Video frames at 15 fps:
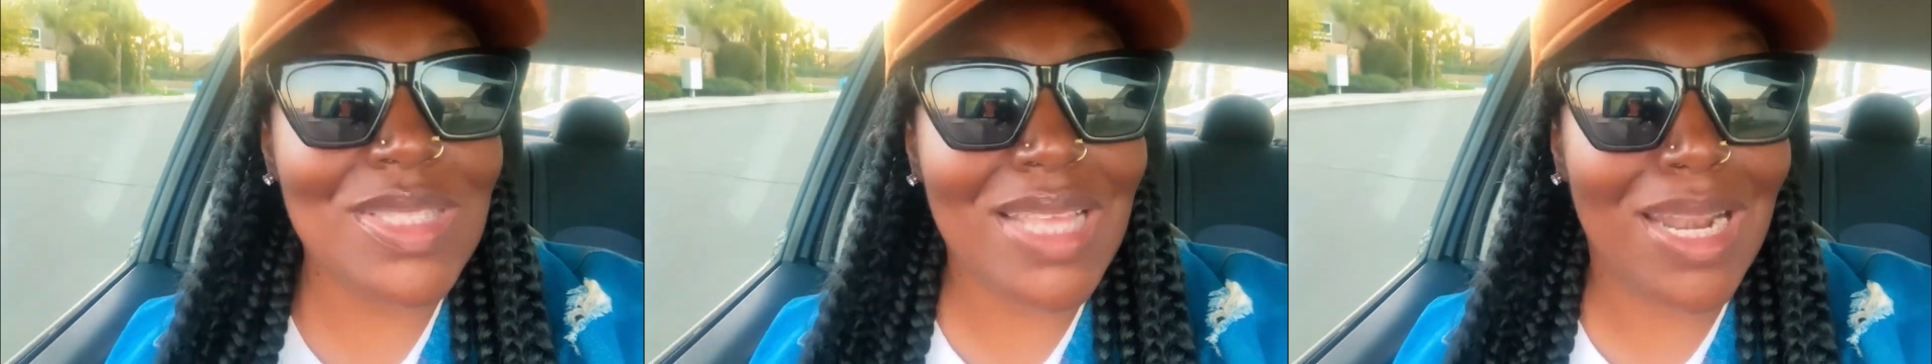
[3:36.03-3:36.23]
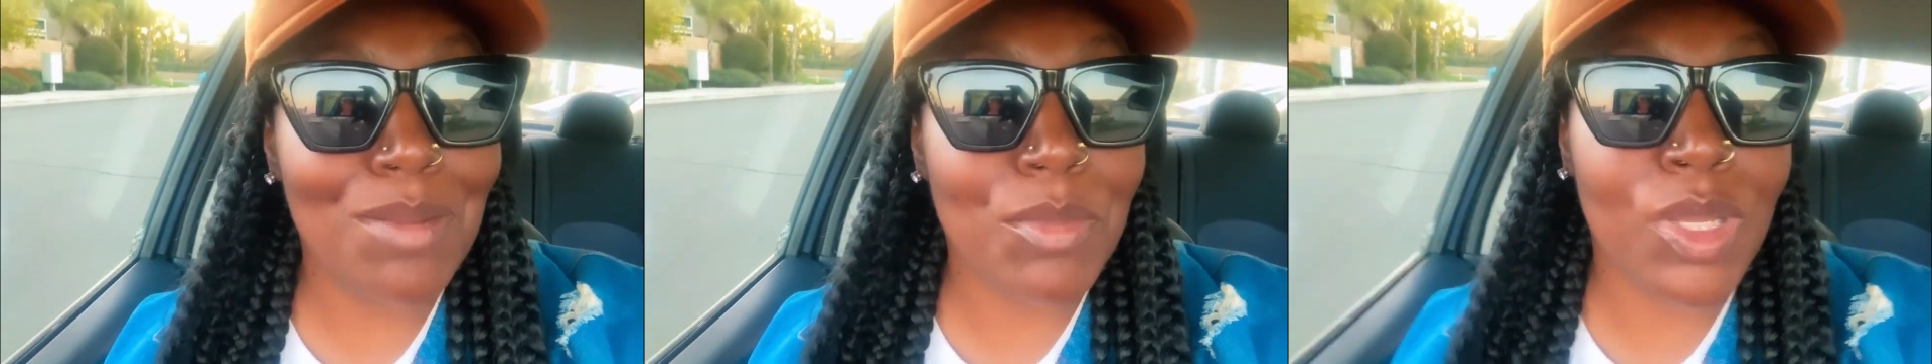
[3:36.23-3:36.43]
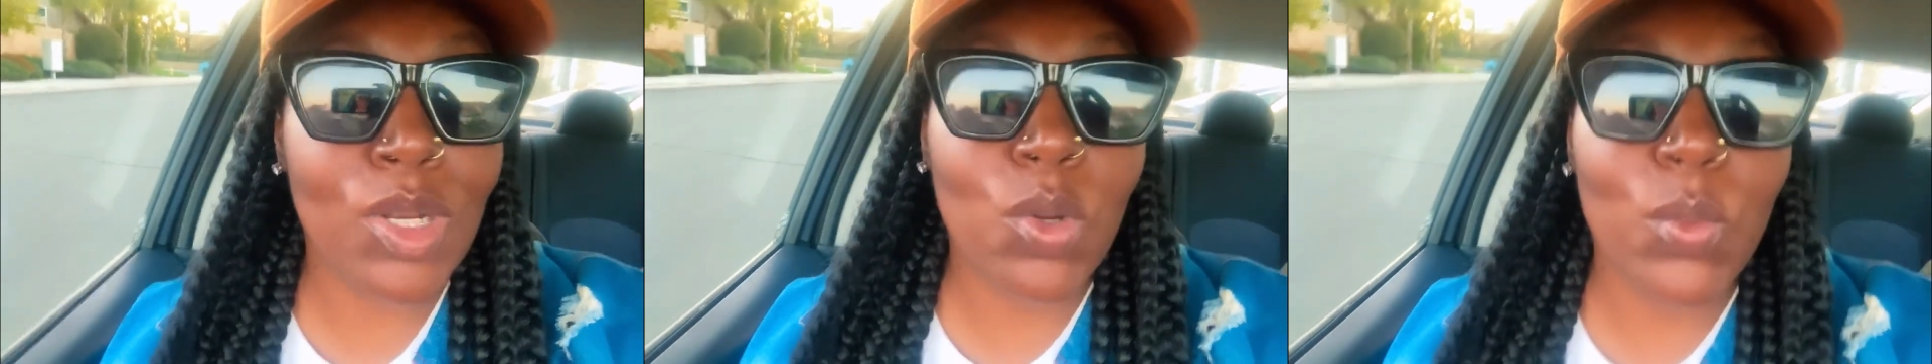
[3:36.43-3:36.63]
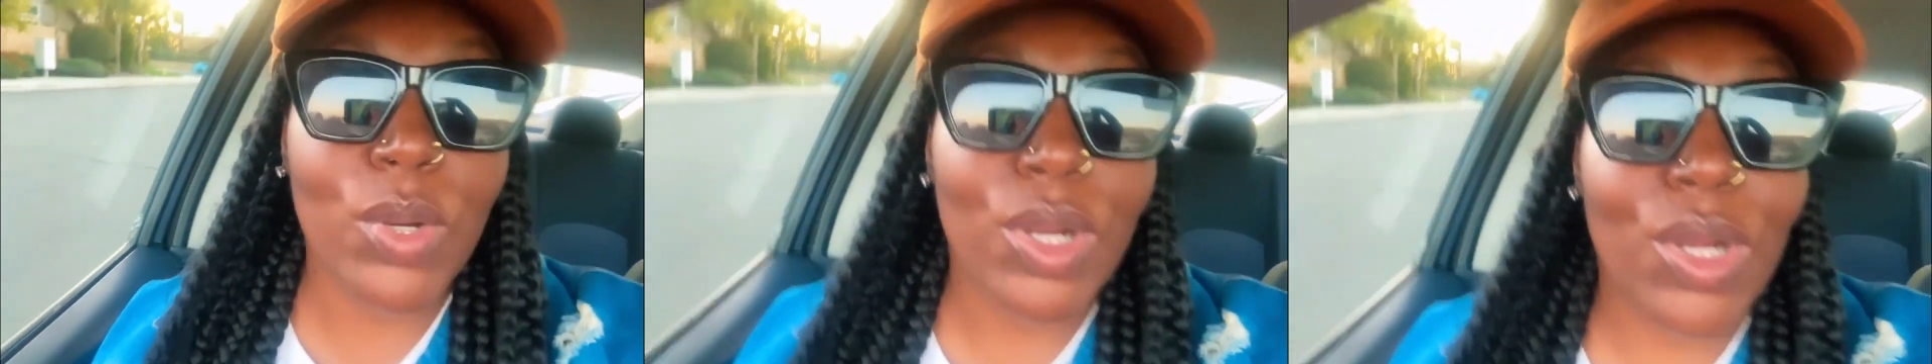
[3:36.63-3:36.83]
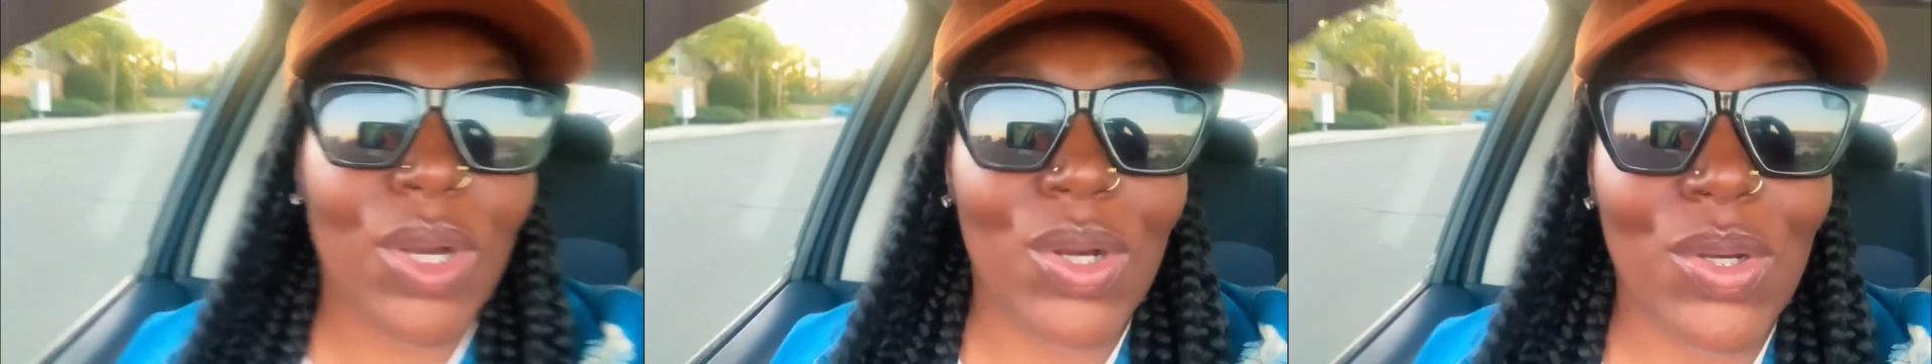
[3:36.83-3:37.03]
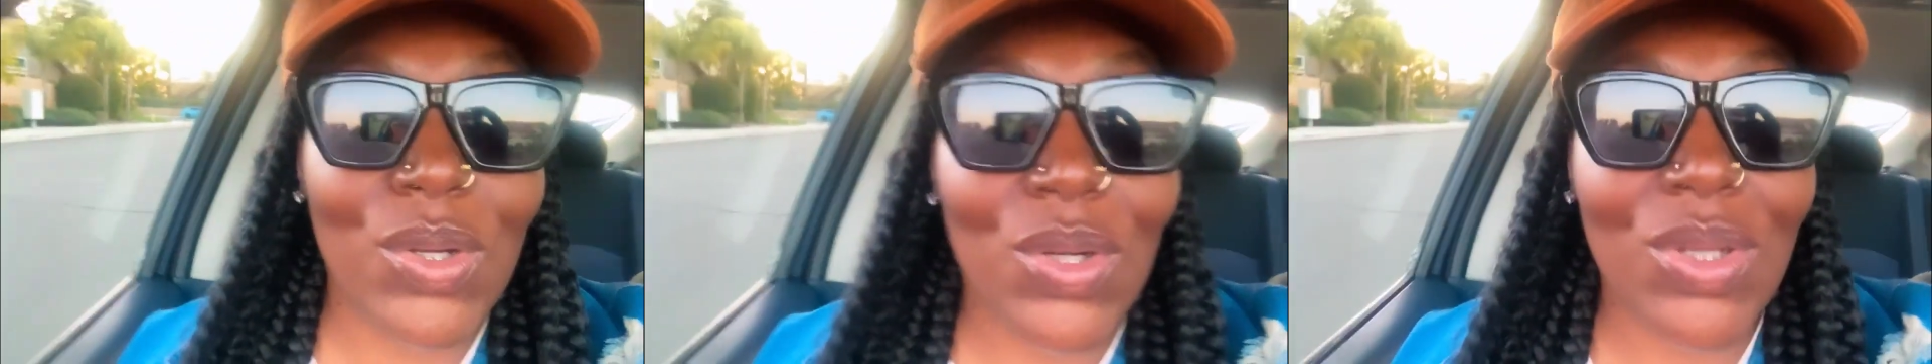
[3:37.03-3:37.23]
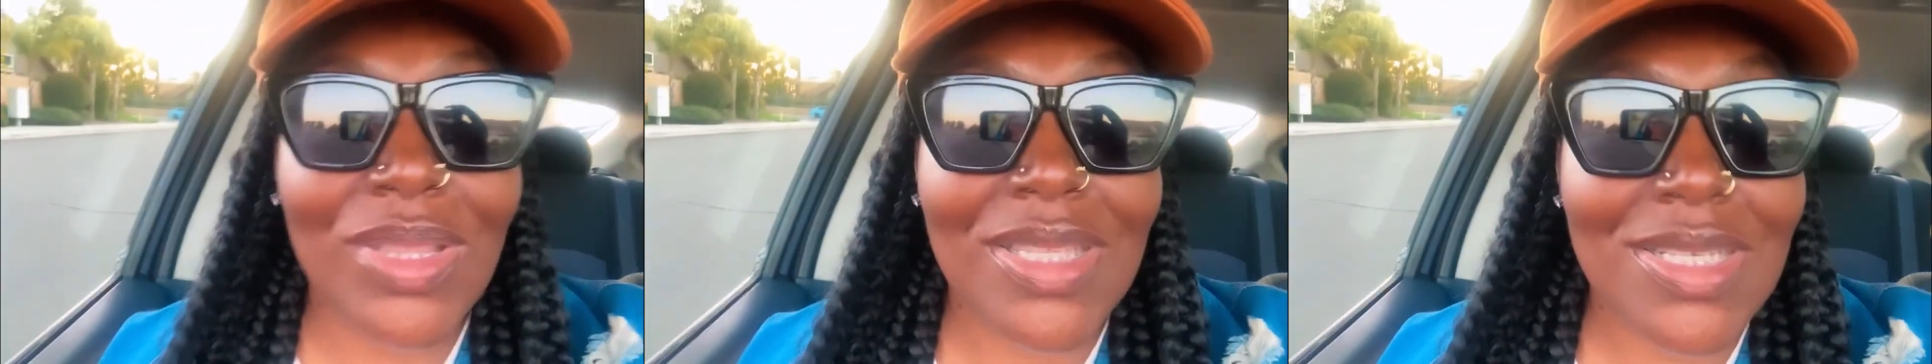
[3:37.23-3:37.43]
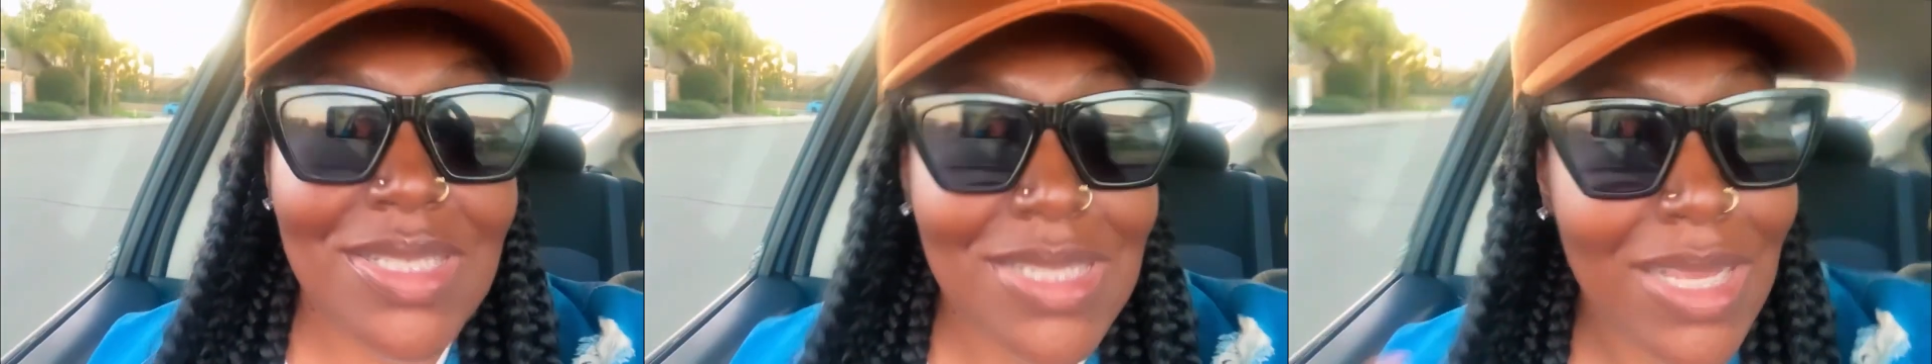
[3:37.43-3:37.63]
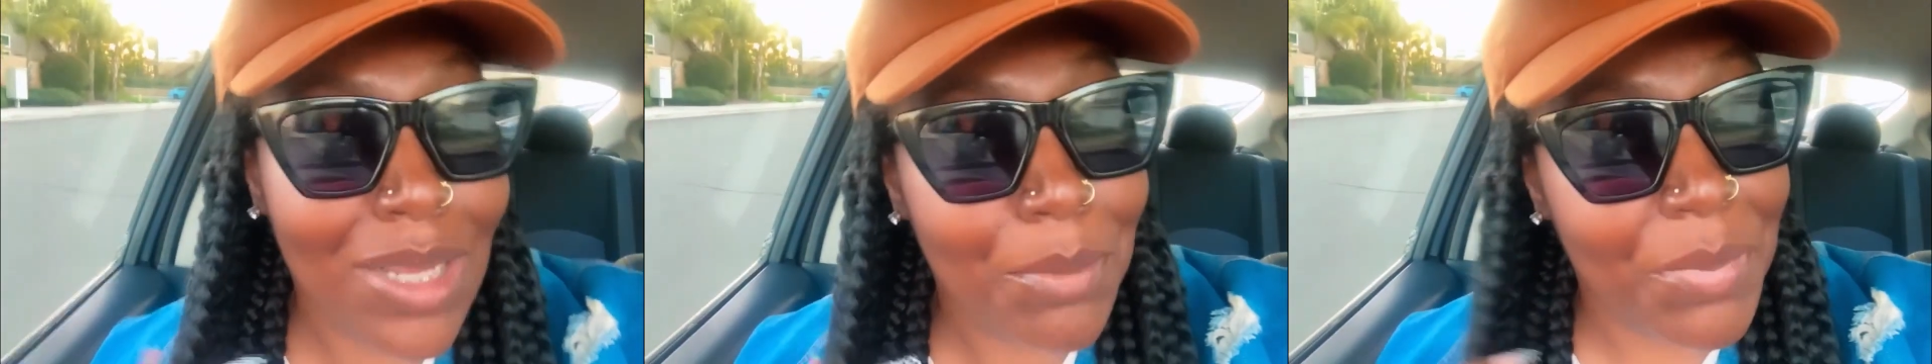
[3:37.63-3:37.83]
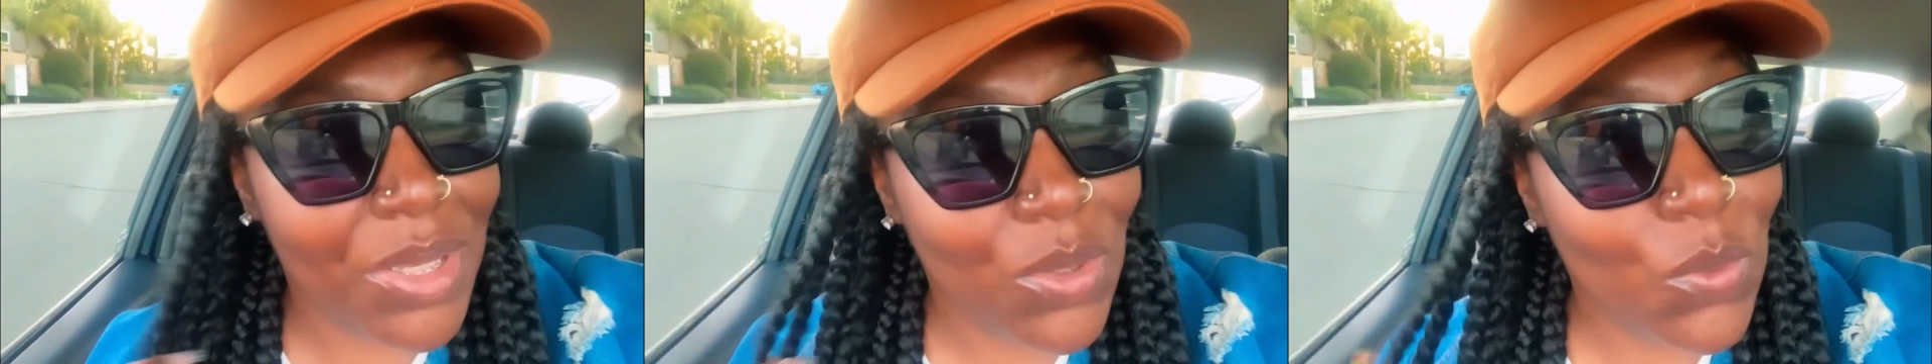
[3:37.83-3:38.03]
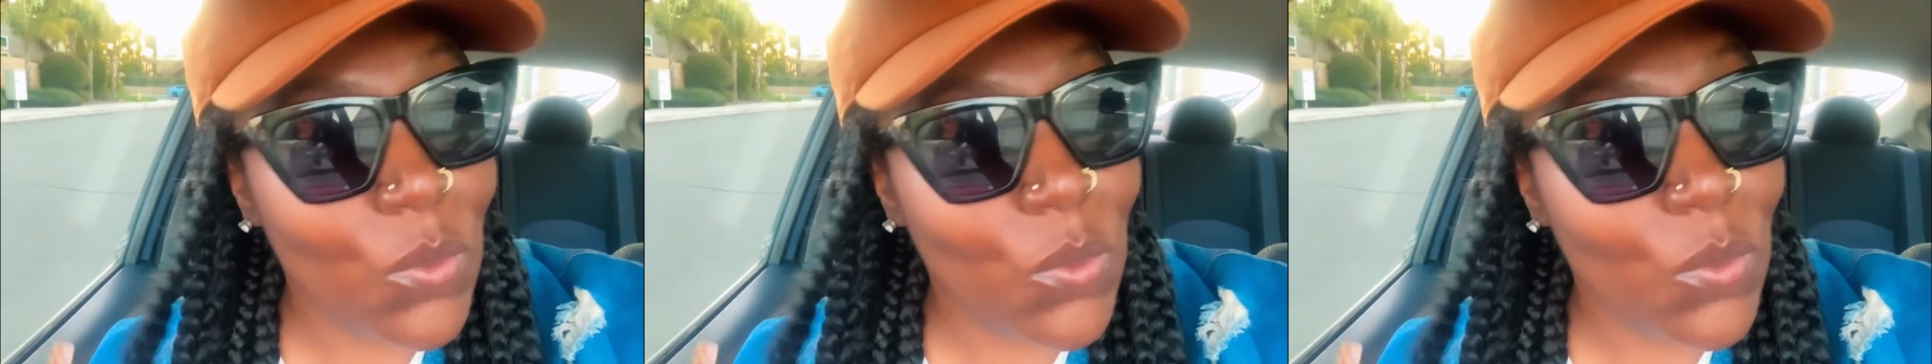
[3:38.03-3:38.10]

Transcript: that I'm gonna work on this coming